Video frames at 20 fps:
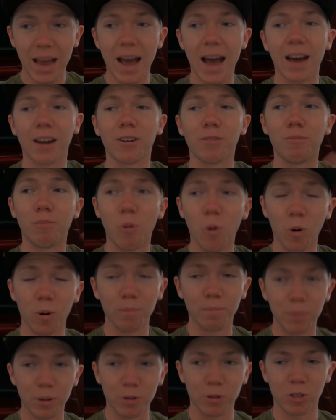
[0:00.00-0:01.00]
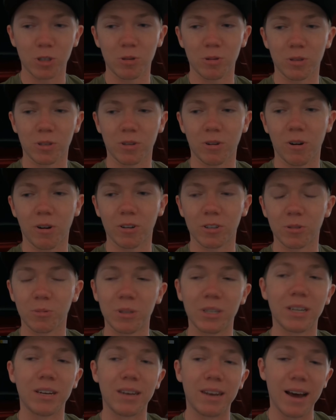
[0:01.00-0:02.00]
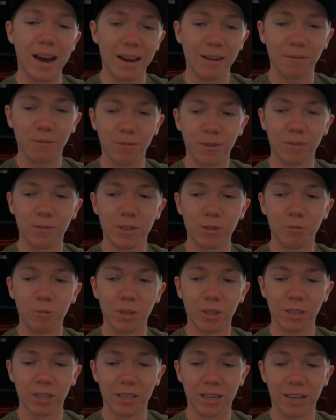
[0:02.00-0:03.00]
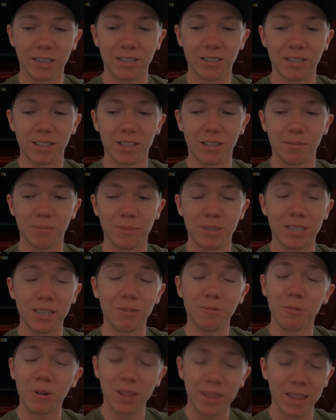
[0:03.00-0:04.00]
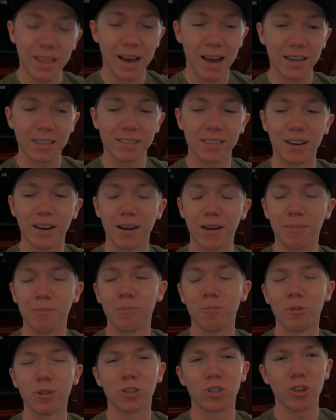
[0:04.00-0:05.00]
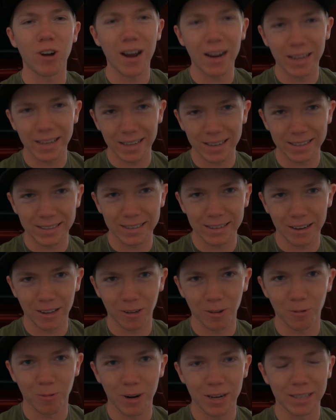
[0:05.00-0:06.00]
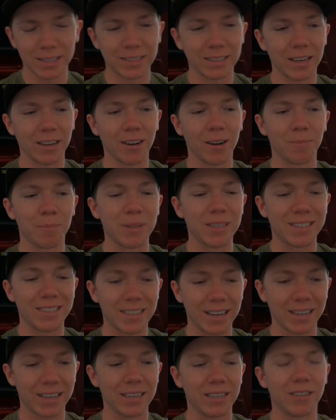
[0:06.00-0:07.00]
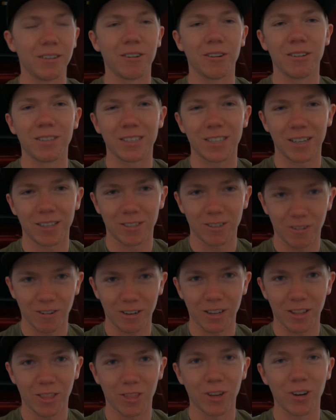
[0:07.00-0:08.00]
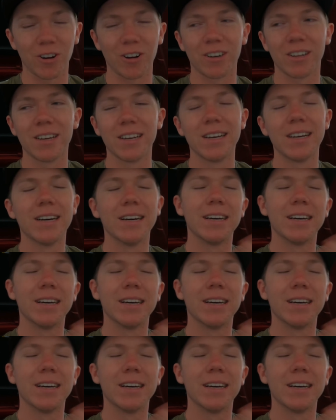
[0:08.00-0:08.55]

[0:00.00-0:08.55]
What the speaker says: added more boost to his car, so we did 950 wheel against him. Didn't win that time, was trying to get another race set up in second gear instead of starting in third.